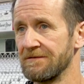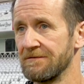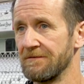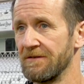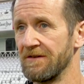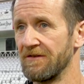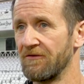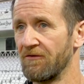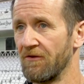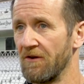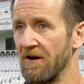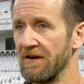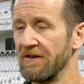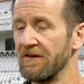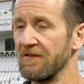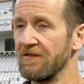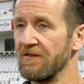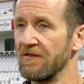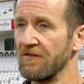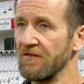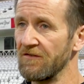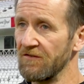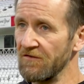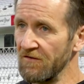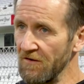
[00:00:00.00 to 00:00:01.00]
We're trying to
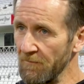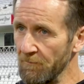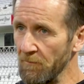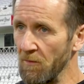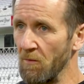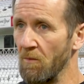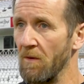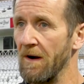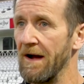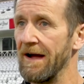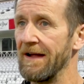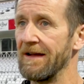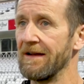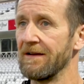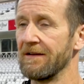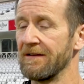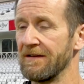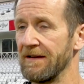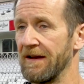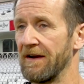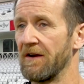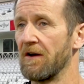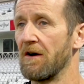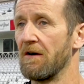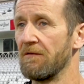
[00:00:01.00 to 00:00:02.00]
just chip away and
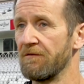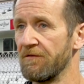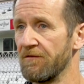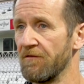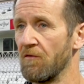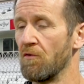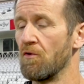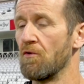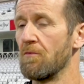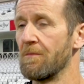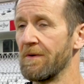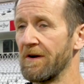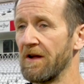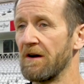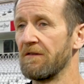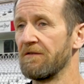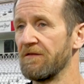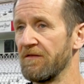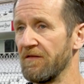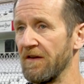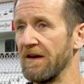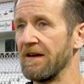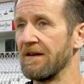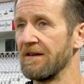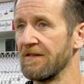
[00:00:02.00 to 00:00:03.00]
get our form and our
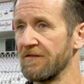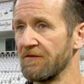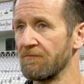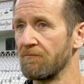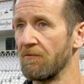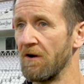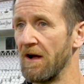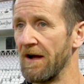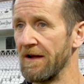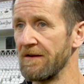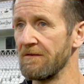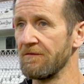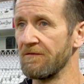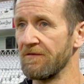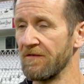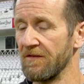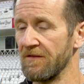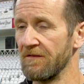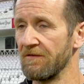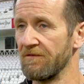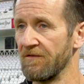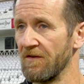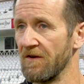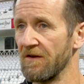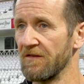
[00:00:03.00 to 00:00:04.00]
fitness right for
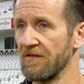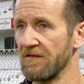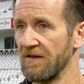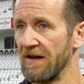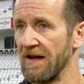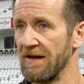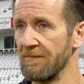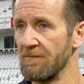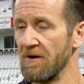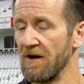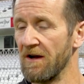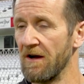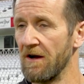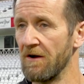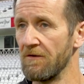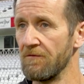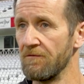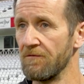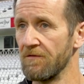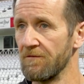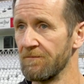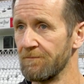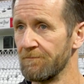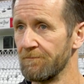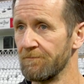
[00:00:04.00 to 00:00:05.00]
the first game at Hove.